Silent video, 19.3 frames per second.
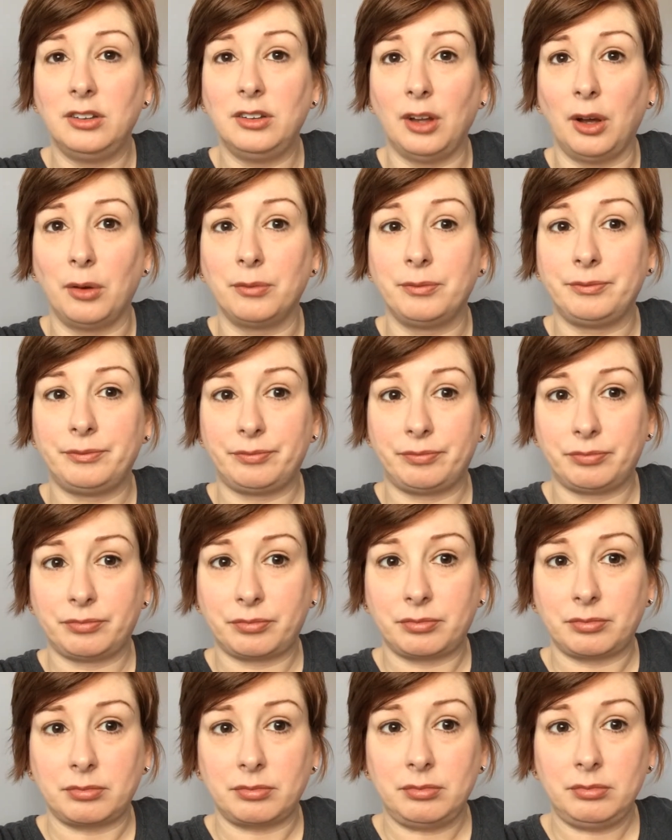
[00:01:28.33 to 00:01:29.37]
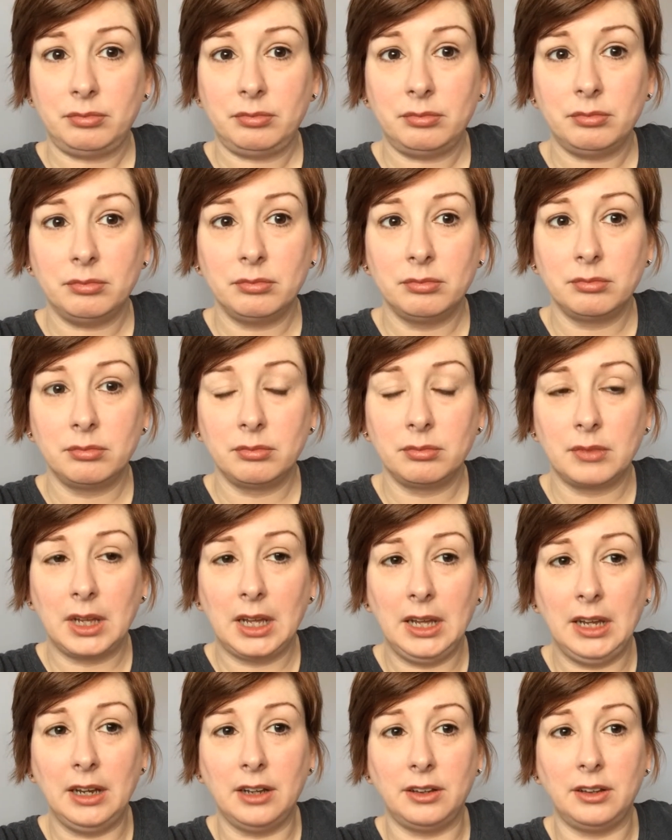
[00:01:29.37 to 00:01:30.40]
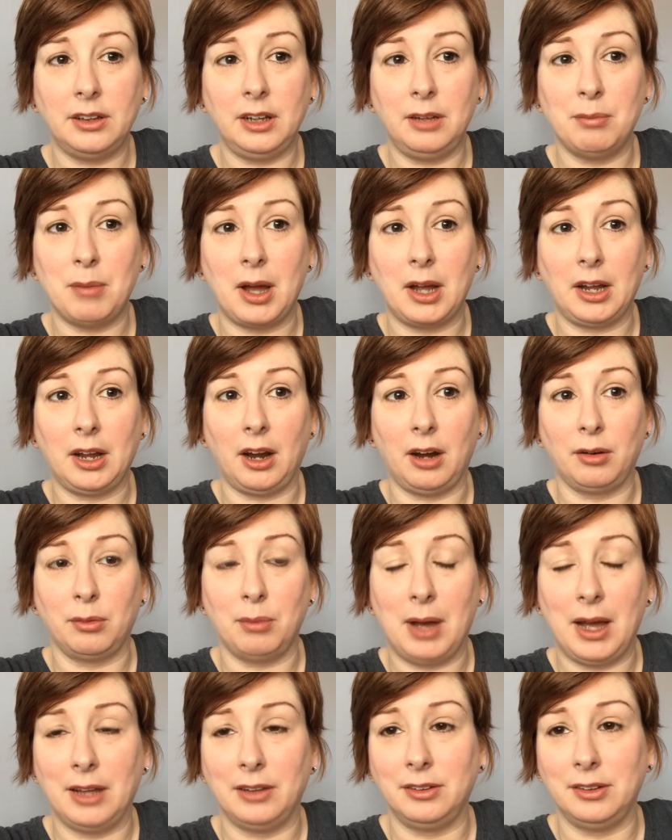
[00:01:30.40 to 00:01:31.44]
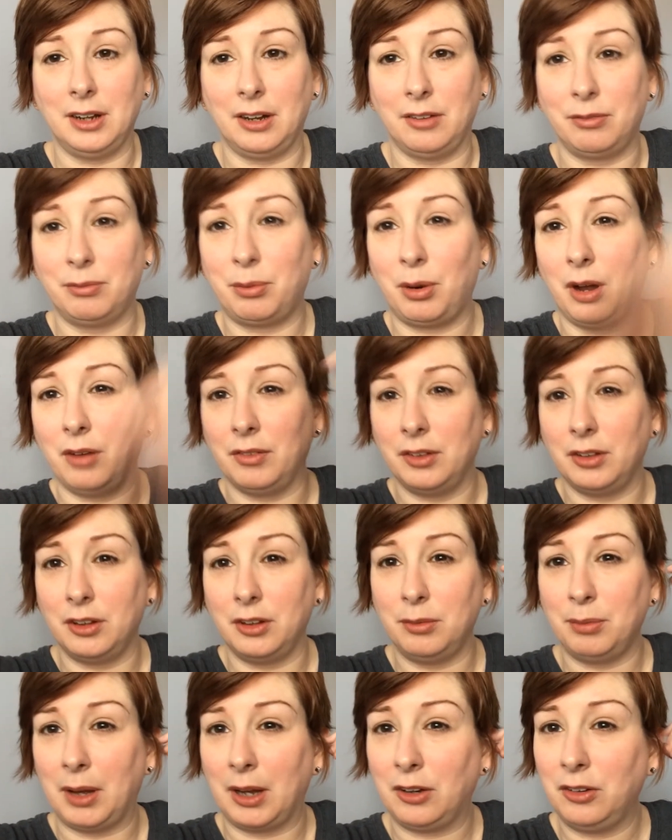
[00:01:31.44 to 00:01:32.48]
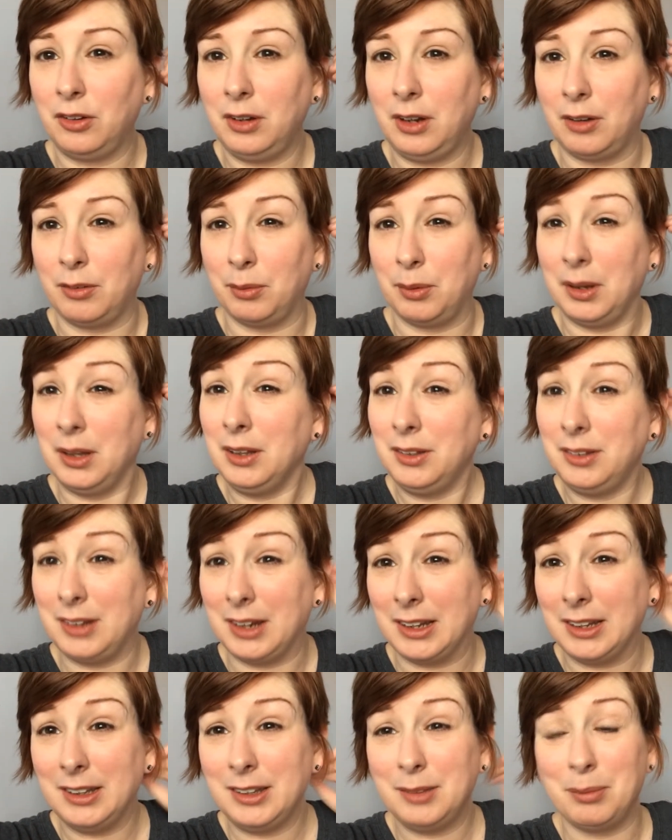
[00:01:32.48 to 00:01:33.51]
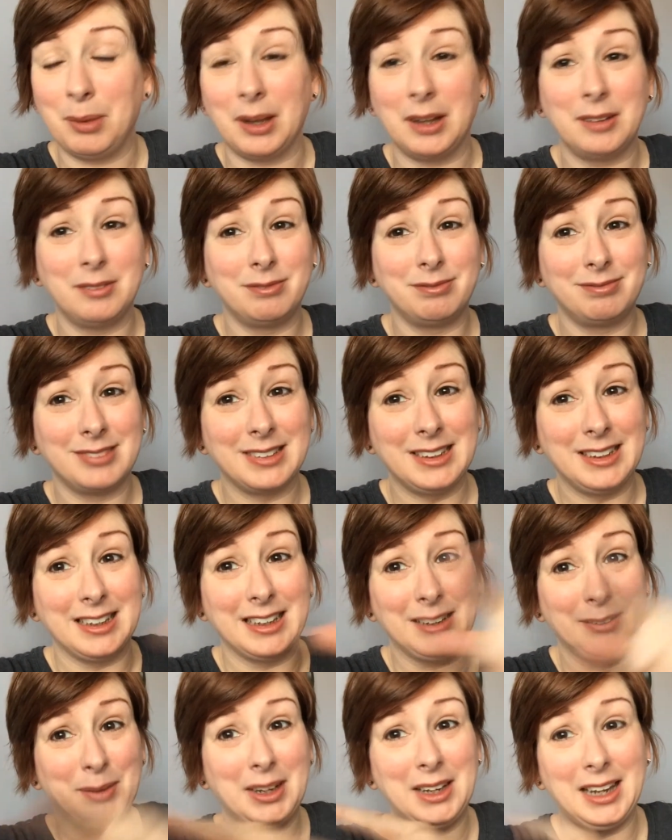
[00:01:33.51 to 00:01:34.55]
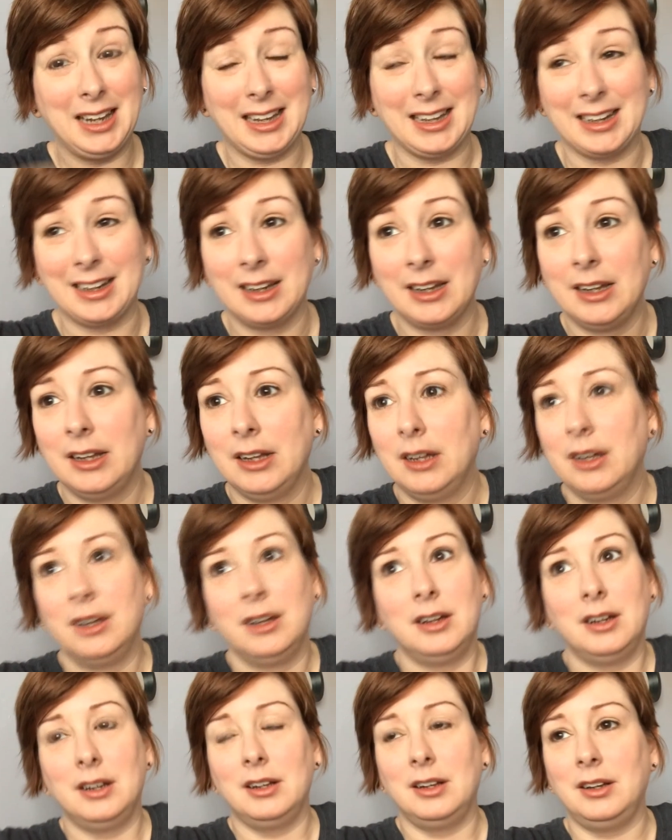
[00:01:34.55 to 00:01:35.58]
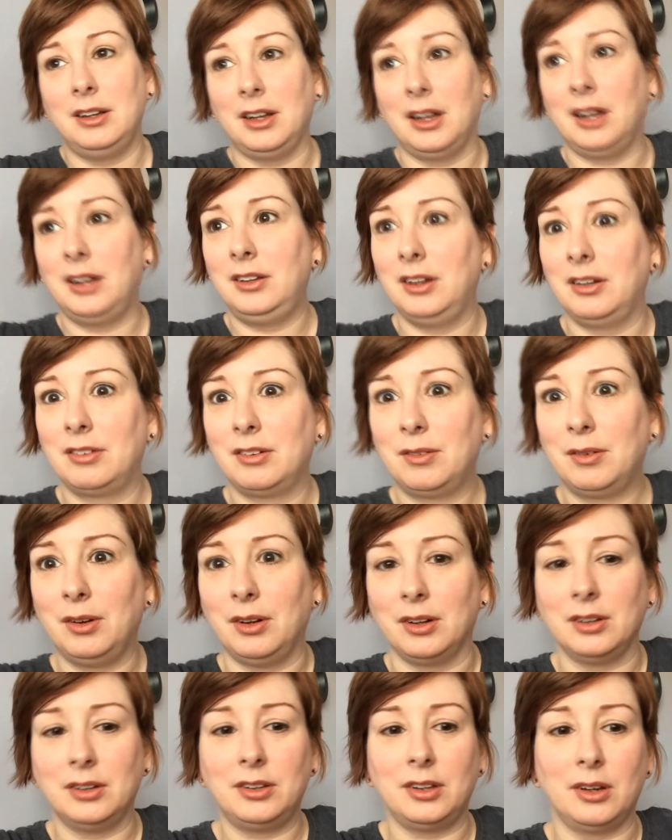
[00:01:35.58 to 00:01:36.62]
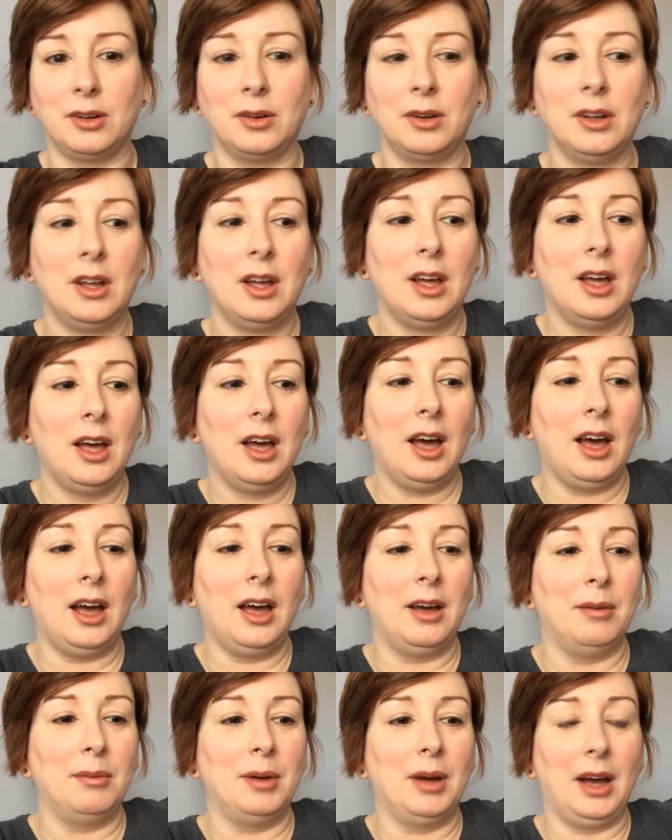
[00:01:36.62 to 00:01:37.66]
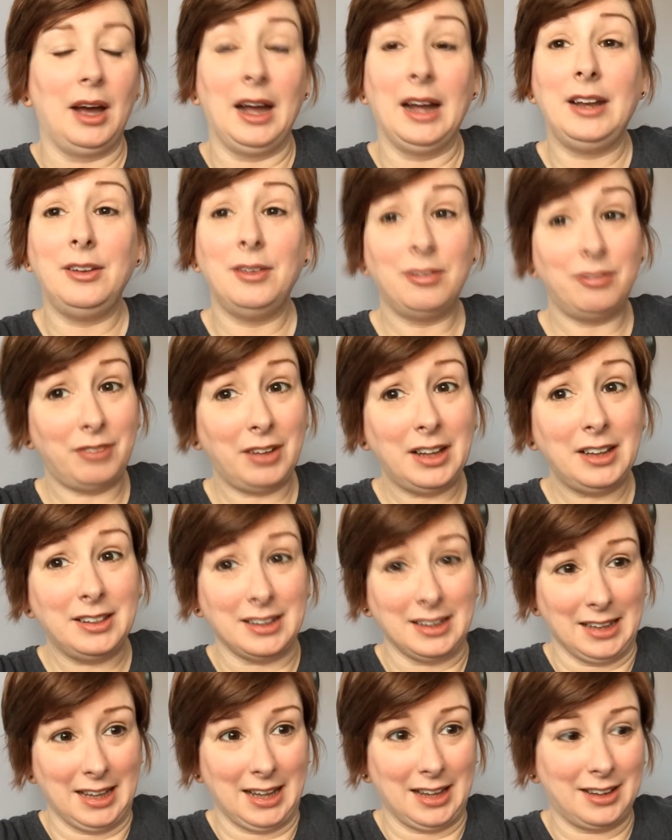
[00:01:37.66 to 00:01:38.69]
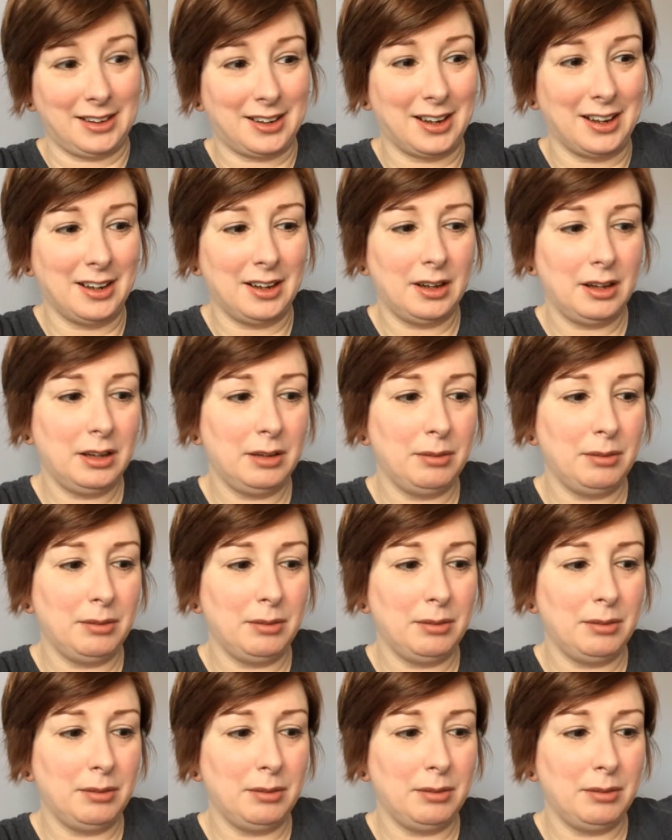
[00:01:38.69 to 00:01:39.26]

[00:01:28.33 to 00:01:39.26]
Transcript: So he doesn't think my car will pass an out of province inspection. Everybody else does, but not my dad. My dad's never wrong, so um, I do have faith in that.